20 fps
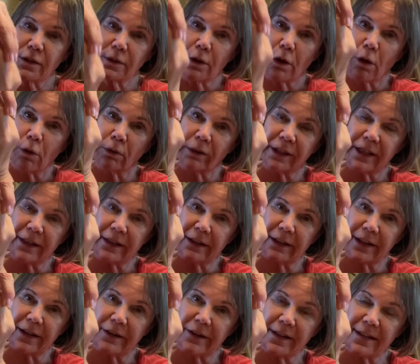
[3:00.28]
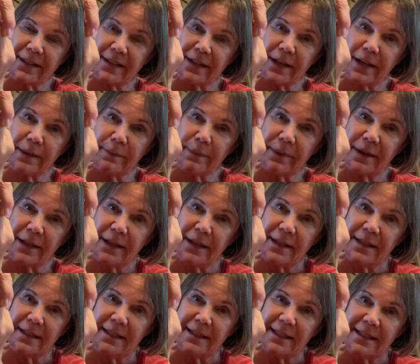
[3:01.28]
holding the larynx up
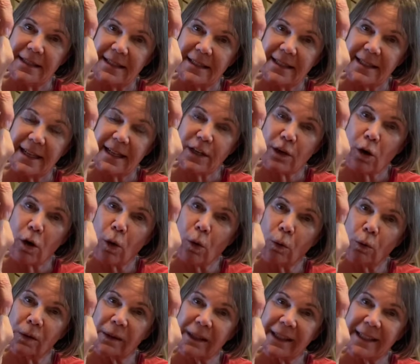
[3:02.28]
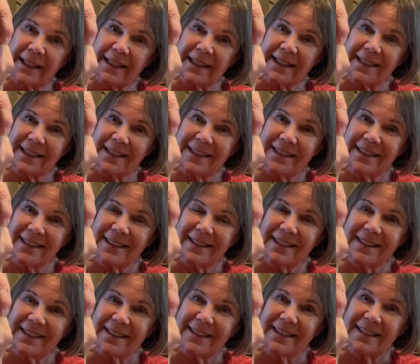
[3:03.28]
and holding it
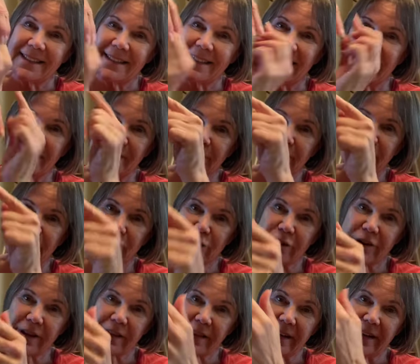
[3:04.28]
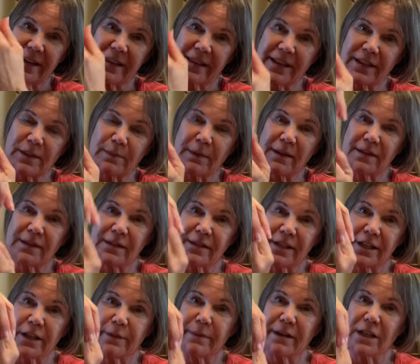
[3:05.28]
and strengthening these muscles
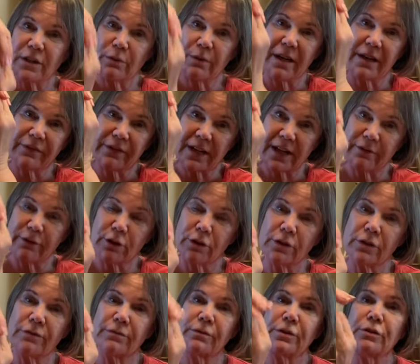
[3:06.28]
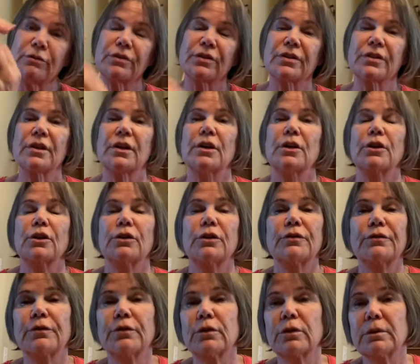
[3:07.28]
here because we have to have good
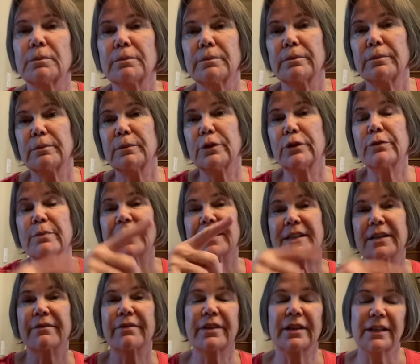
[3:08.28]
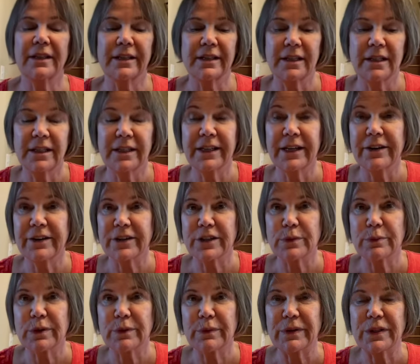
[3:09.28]
full movement of the larynx
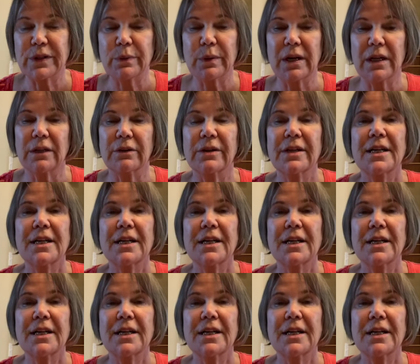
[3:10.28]
when we swallow.